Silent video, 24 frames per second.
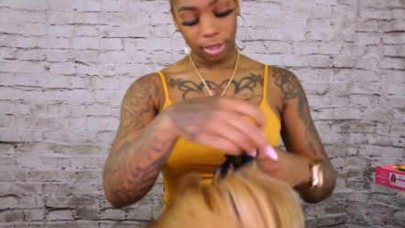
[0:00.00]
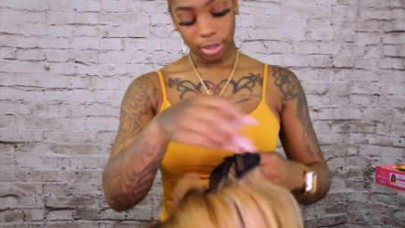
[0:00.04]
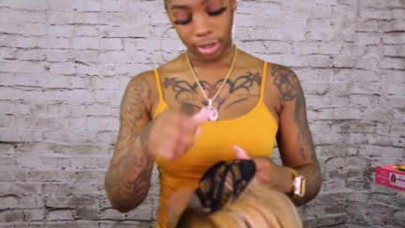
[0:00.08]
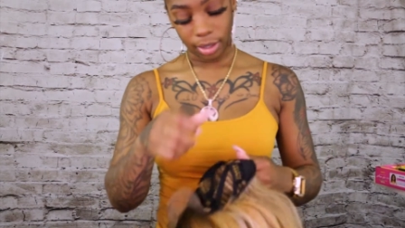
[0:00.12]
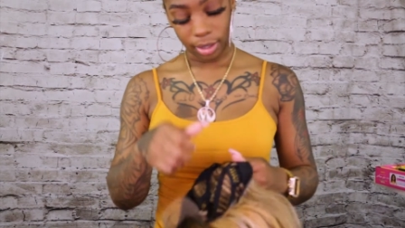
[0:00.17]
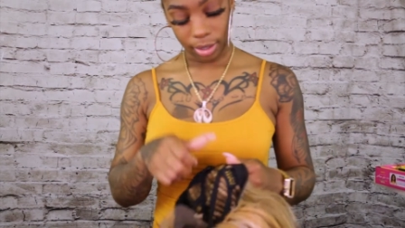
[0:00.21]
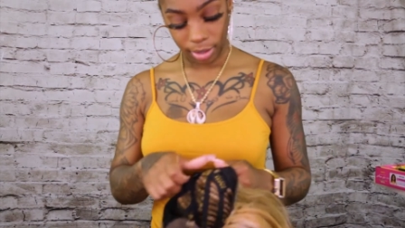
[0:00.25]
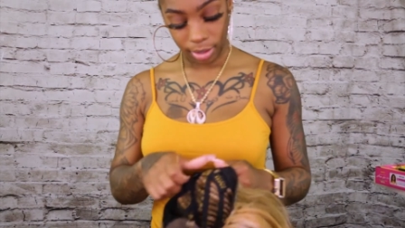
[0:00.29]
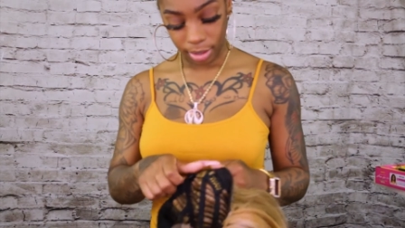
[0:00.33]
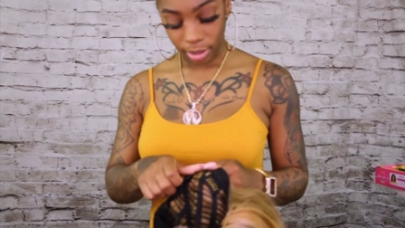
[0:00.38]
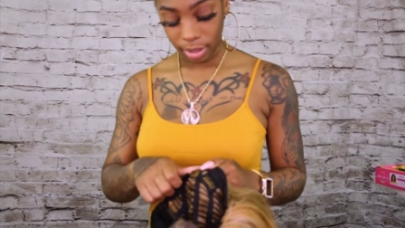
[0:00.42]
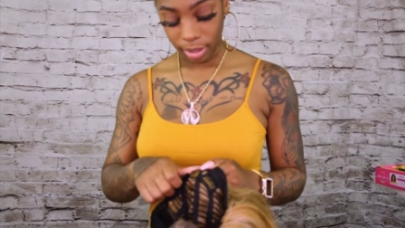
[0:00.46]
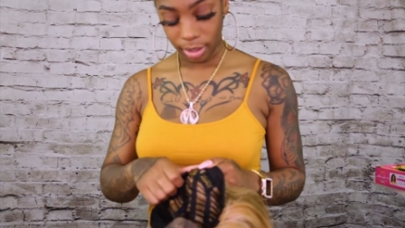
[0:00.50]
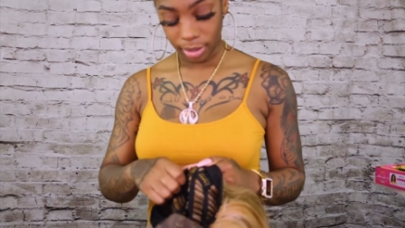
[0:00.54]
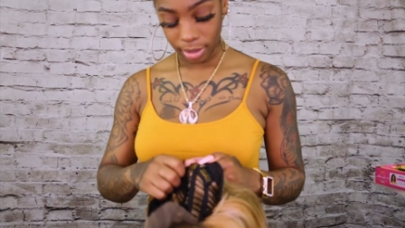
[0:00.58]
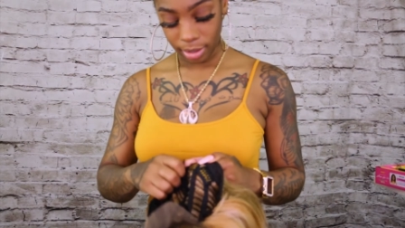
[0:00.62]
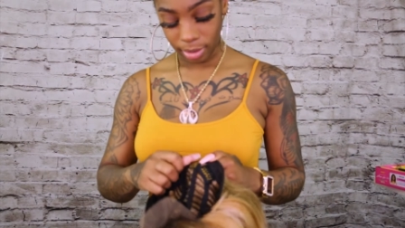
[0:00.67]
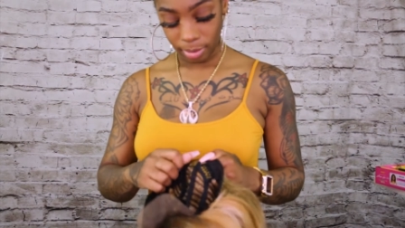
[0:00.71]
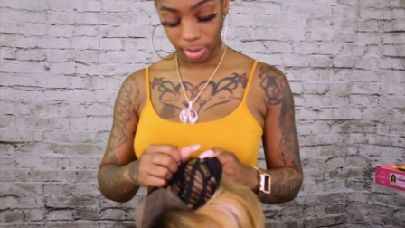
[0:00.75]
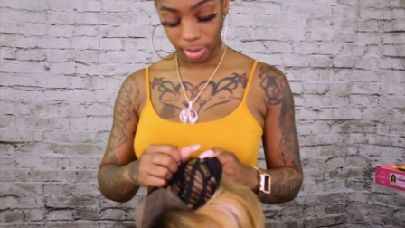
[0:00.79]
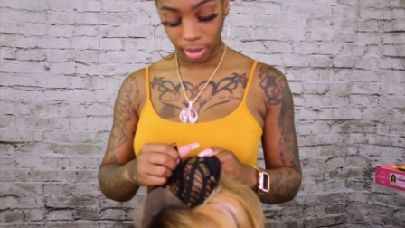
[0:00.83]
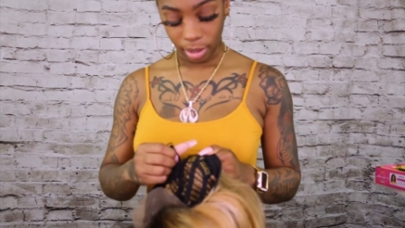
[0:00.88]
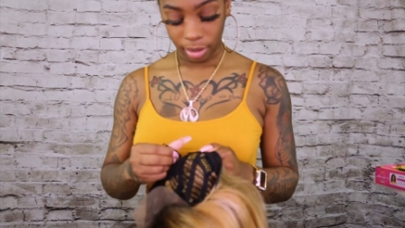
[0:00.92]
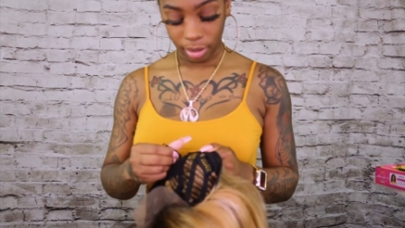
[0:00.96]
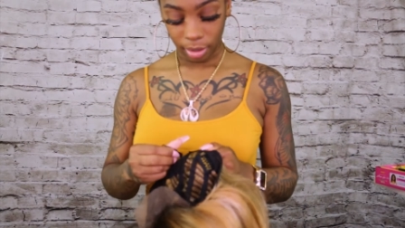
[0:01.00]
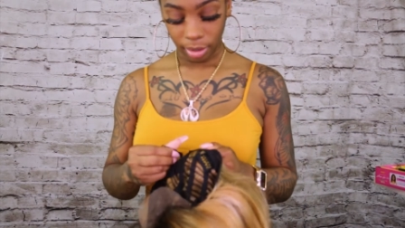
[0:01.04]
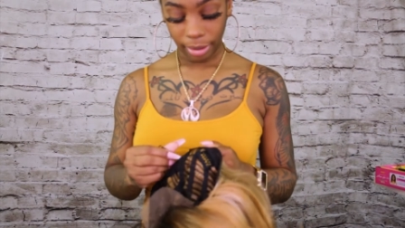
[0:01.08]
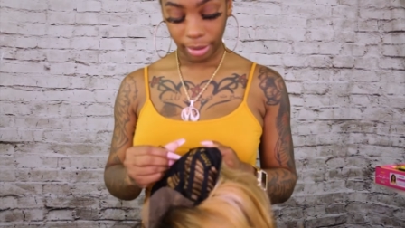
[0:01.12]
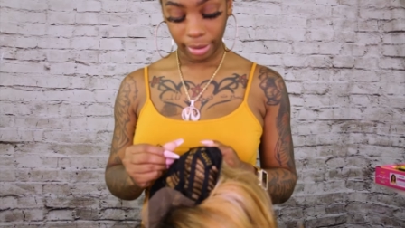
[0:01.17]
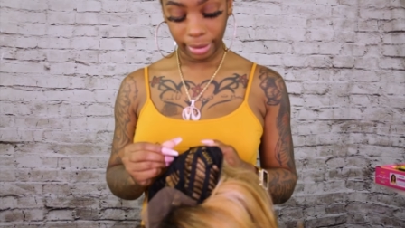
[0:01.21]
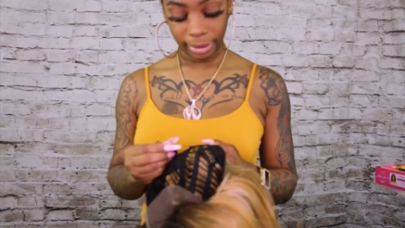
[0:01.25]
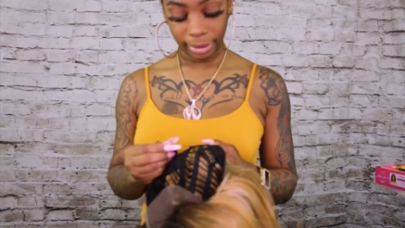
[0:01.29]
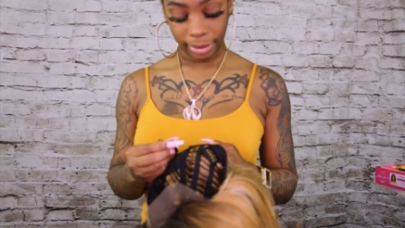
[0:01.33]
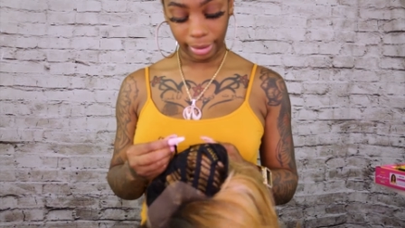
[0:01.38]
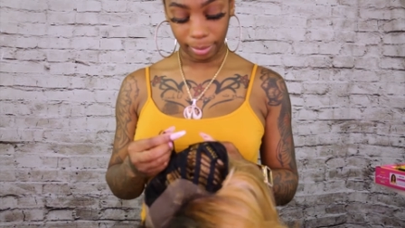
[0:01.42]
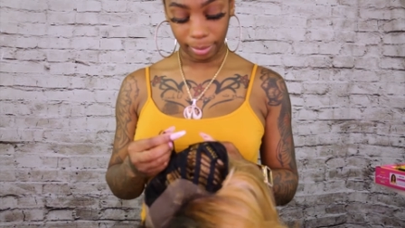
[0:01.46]
this needs to be
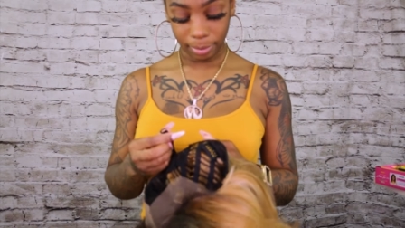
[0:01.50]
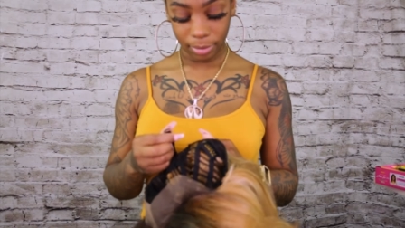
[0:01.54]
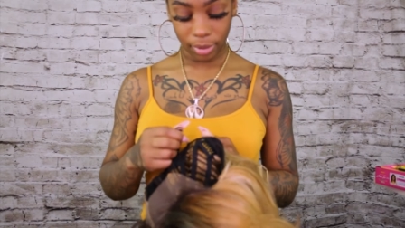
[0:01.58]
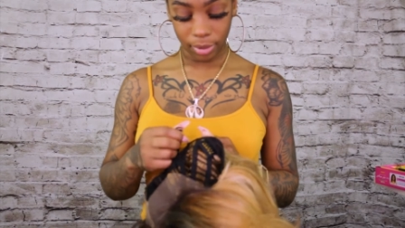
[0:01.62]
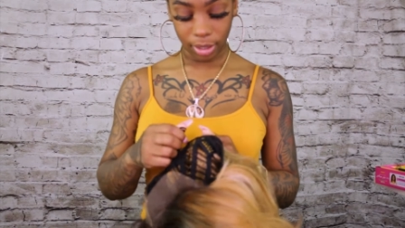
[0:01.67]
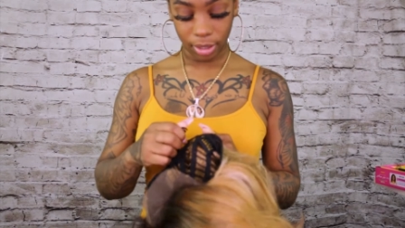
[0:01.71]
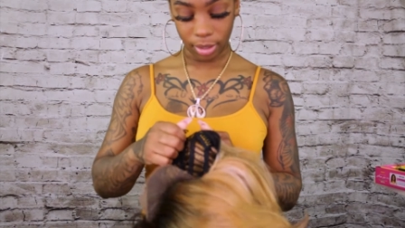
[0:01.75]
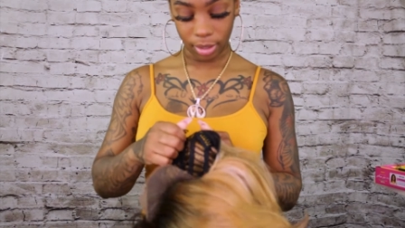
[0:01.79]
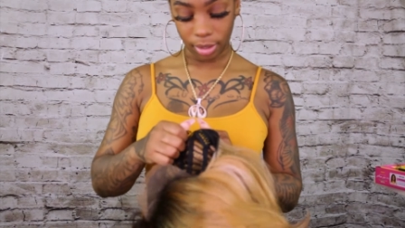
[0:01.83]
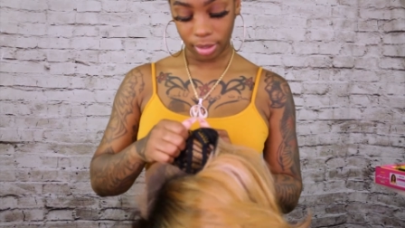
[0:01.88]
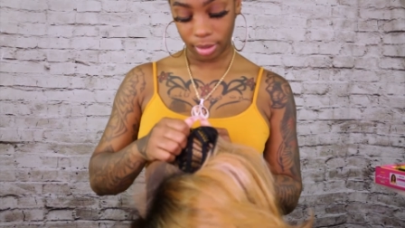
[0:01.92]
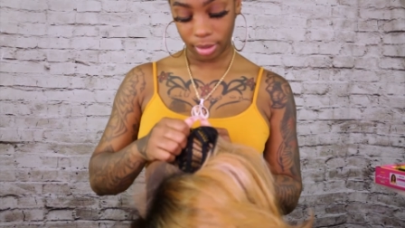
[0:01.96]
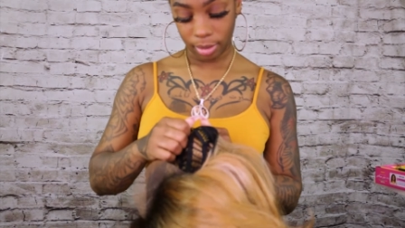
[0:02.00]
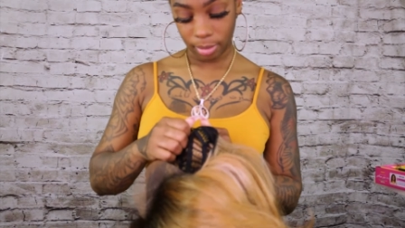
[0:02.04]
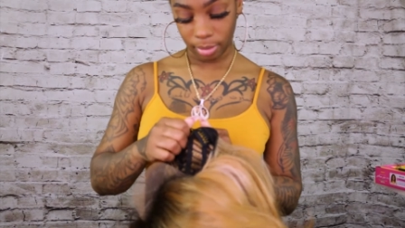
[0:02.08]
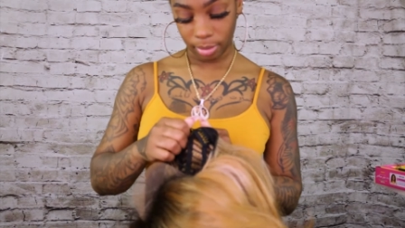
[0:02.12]
clamped in